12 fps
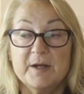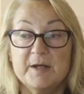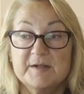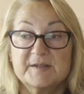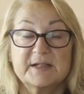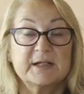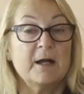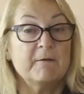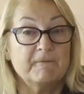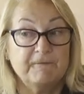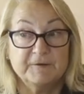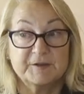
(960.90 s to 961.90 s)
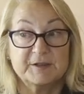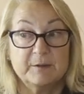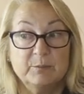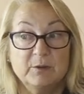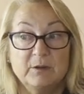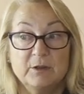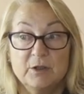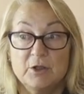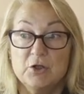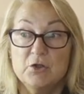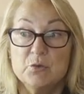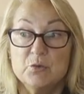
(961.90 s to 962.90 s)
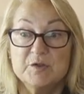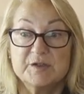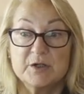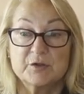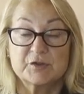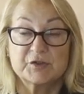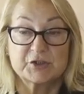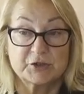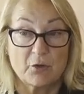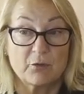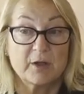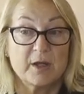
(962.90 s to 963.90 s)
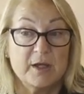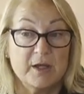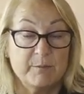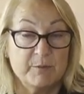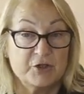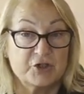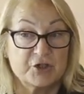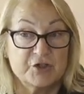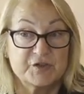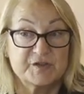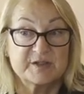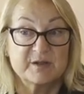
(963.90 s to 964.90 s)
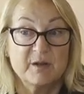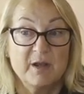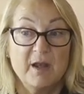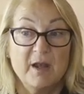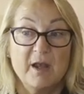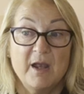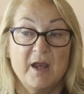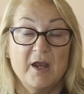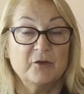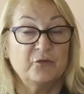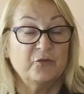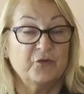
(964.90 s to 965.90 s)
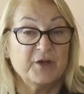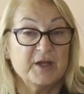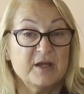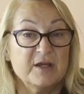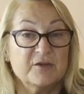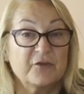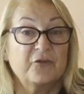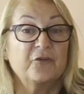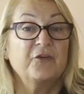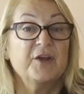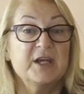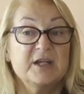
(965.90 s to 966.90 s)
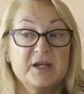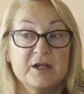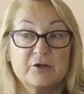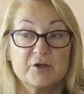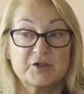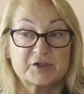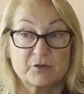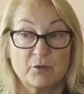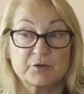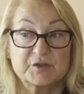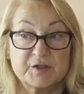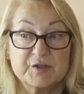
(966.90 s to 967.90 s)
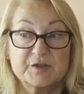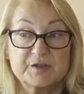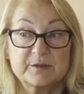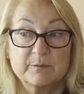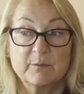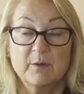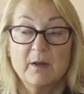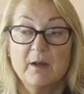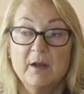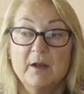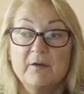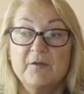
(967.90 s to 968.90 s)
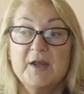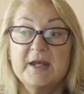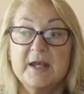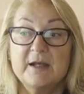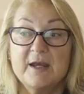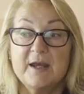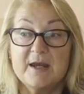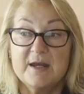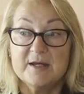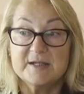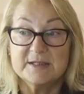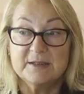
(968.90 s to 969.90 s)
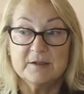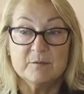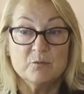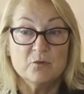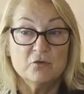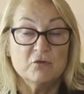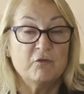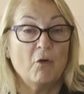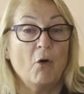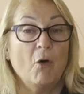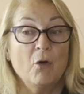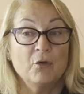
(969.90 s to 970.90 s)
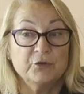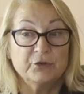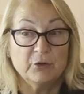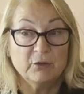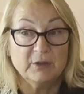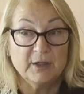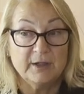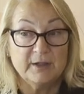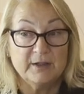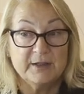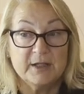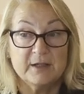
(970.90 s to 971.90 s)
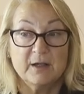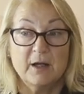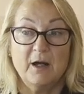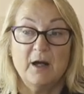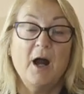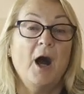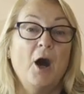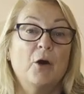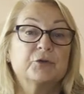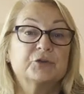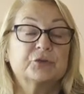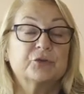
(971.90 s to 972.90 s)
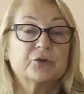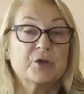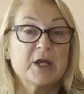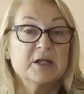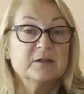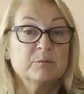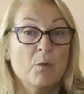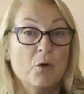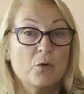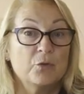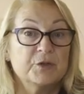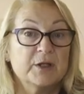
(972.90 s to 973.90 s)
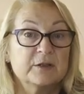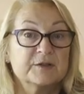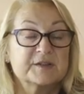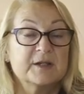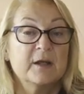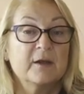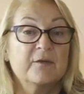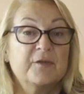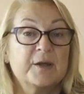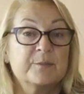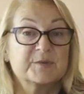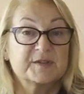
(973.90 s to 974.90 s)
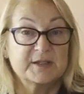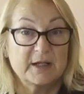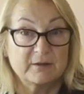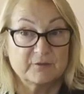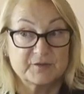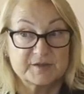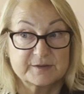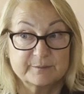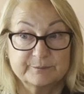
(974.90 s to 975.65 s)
is comfortable using stock images and free 3D resources, they can easily move on to learning how to create models themselves.